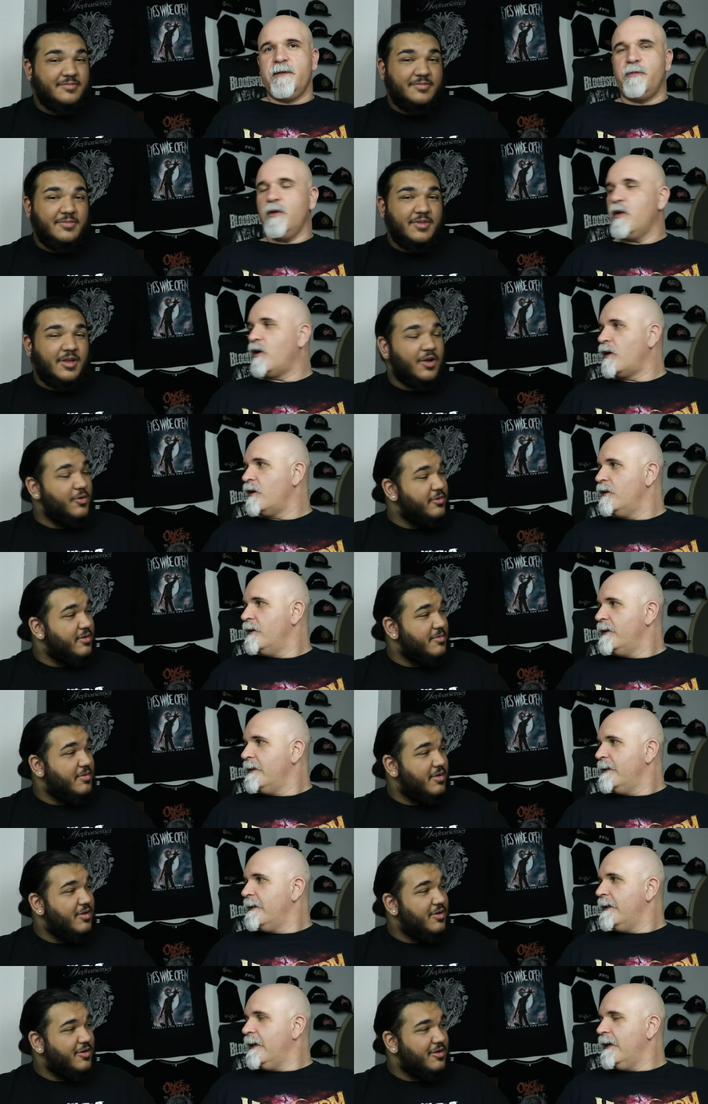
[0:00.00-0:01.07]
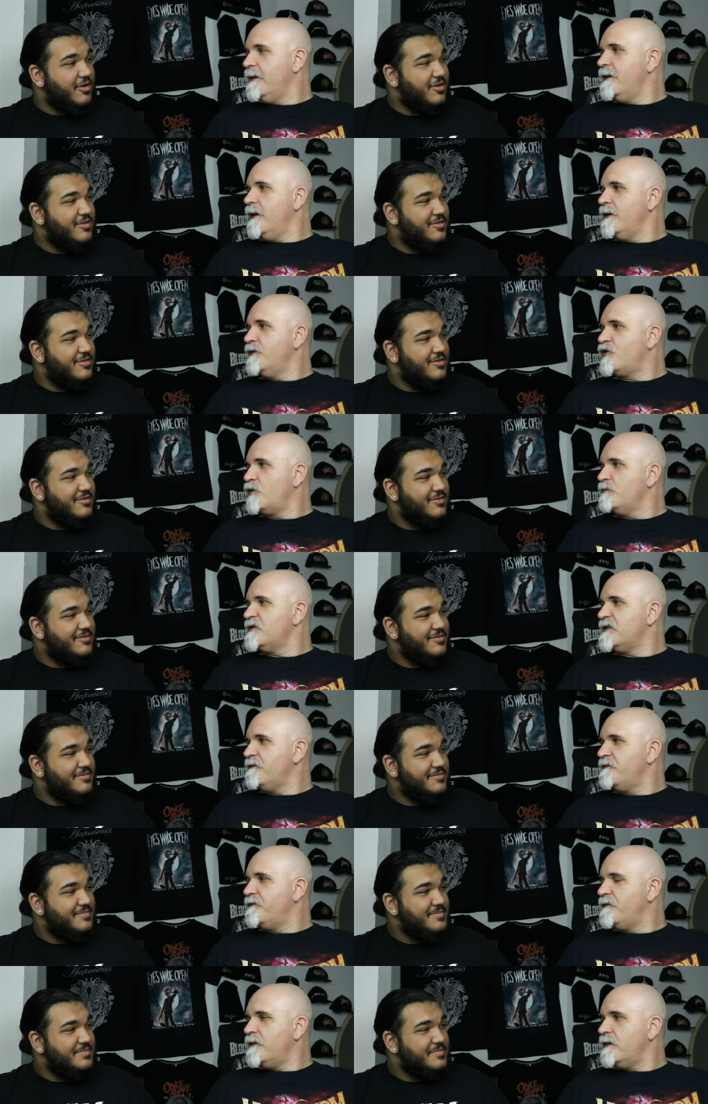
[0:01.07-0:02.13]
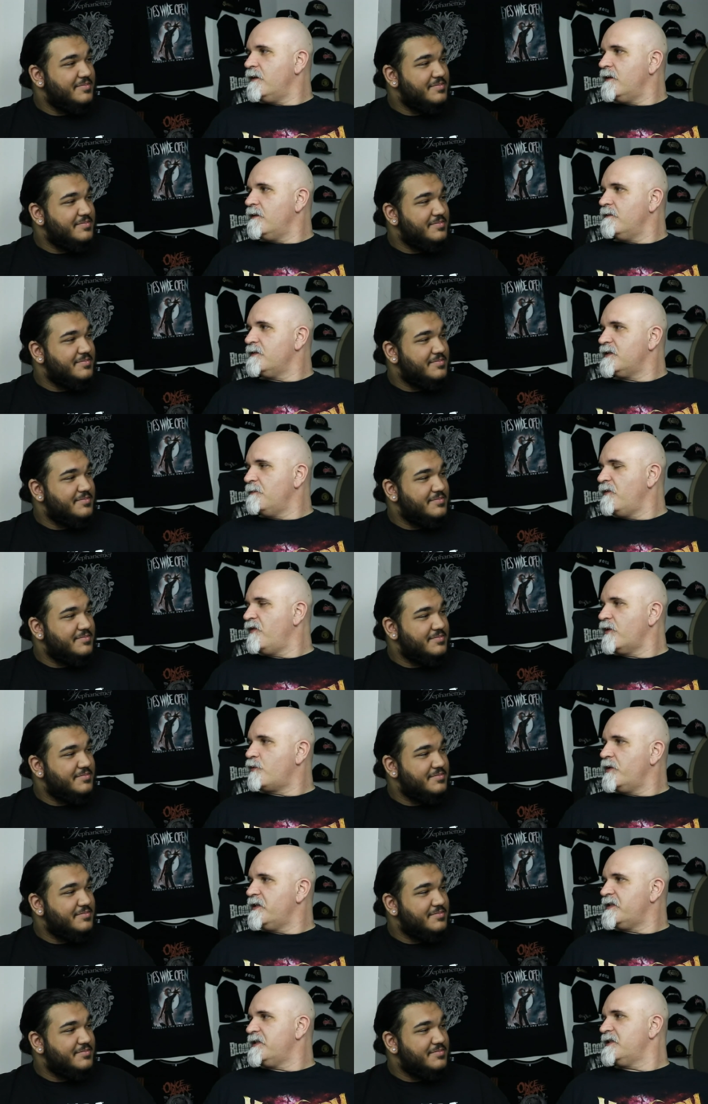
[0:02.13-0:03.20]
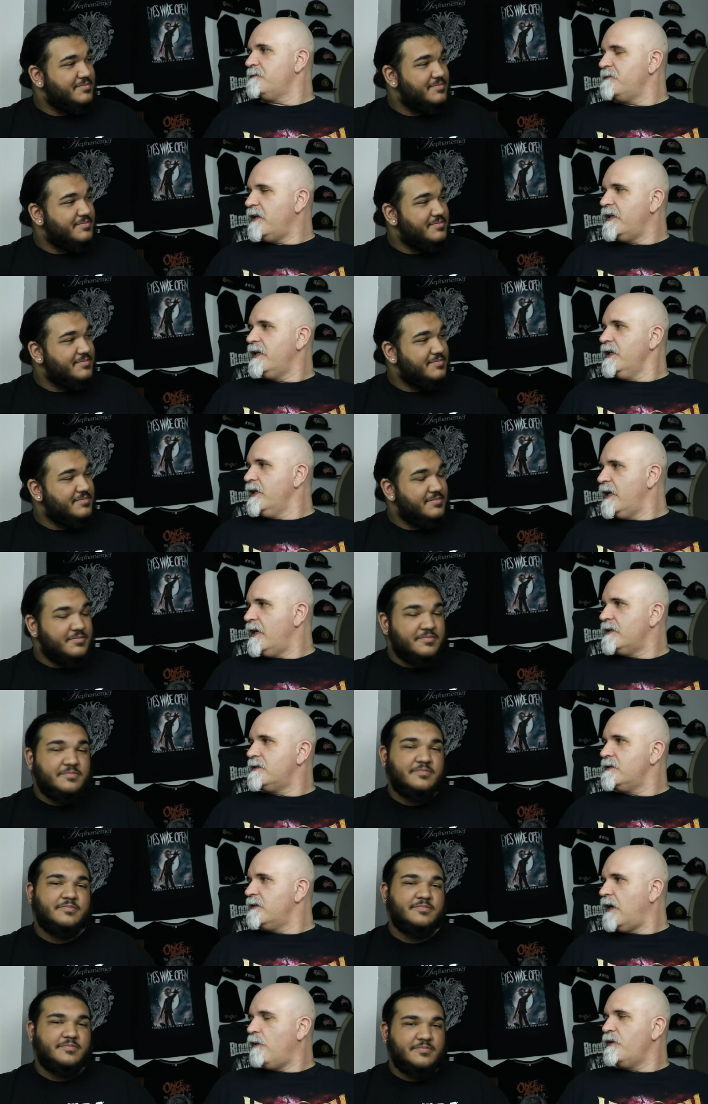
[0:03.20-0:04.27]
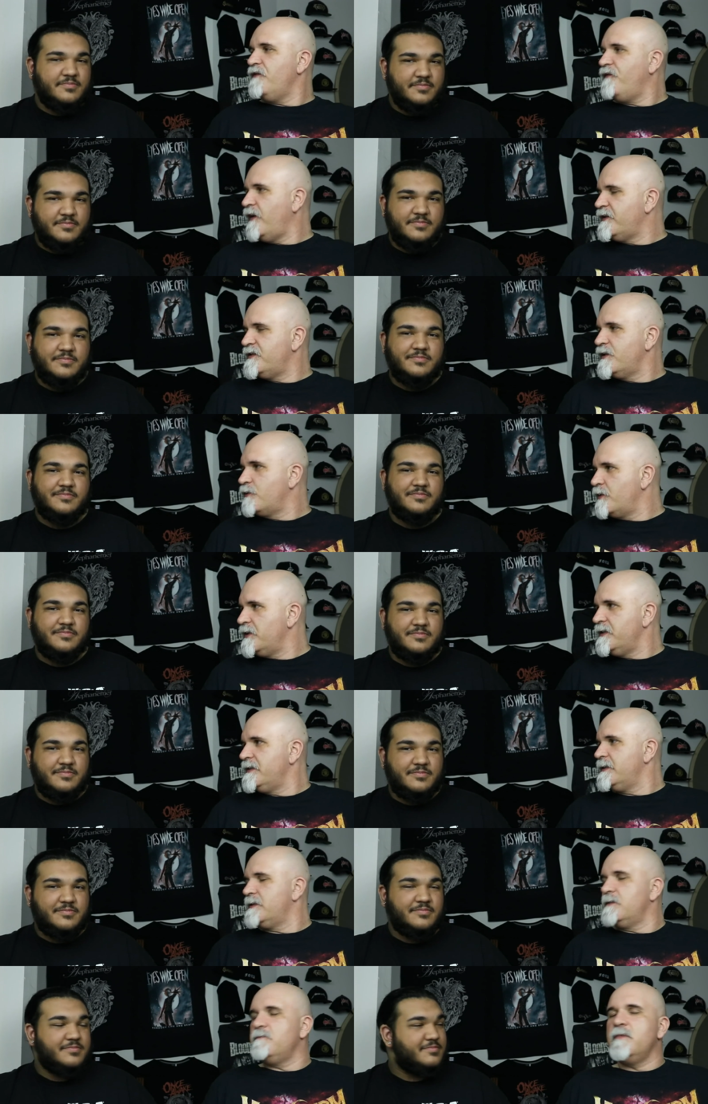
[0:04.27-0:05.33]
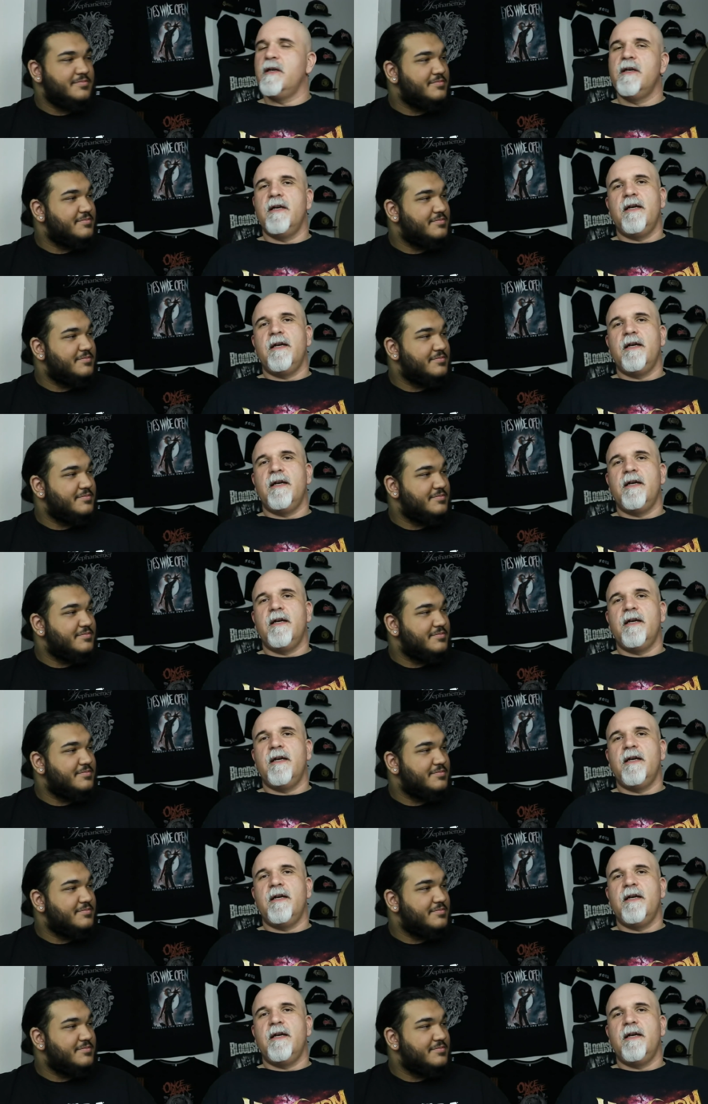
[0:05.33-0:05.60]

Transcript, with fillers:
Speaker 1: Oh, double R. And in terms of uh, some of the criticism that he gets and how he fights the criticism,